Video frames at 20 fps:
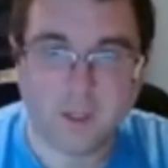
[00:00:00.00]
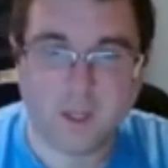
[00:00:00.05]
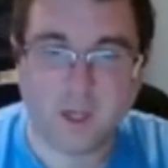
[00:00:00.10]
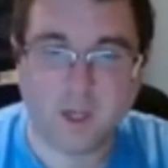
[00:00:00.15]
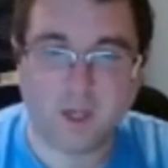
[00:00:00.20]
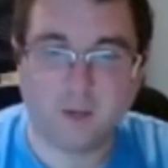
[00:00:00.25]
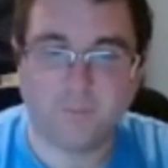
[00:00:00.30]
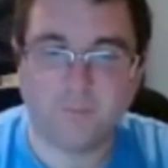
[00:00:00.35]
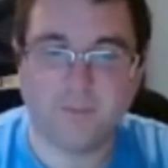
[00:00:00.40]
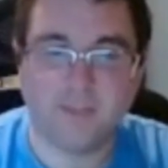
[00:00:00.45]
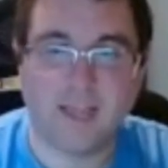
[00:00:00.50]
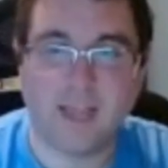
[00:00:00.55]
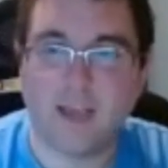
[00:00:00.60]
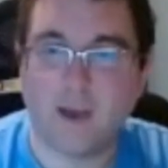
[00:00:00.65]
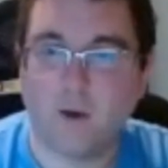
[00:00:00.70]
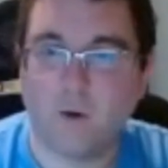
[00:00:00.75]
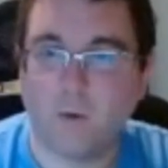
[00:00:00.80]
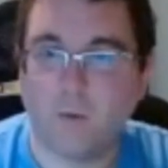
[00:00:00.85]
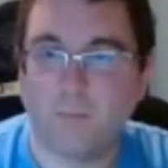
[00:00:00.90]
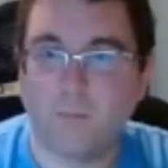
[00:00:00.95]

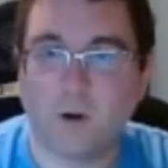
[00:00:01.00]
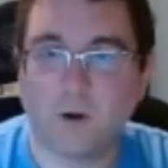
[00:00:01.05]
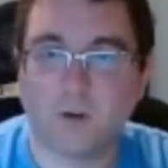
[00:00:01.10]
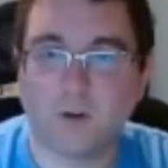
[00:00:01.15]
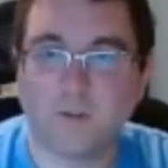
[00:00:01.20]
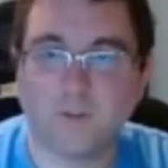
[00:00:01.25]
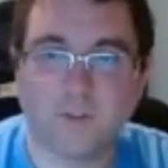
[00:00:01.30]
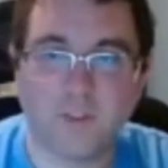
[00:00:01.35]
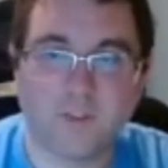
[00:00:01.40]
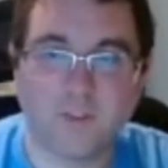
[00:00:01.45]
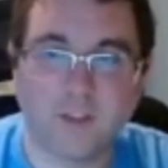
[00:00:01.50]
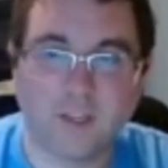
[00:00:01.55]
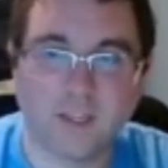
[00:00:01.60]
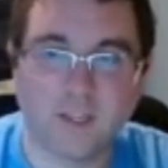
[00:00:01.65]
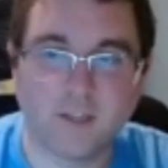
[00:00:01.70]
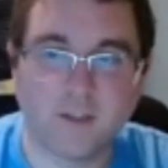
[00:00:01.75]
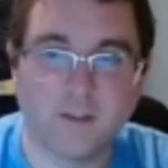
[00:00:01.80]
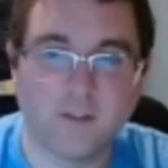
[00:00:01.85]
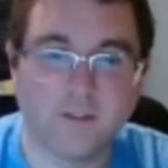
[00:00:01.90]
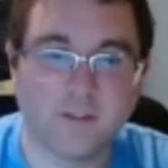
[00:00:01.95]
Now, part of the
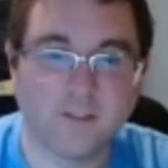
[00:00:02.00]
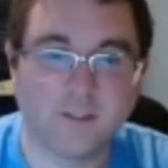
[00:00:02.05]
thing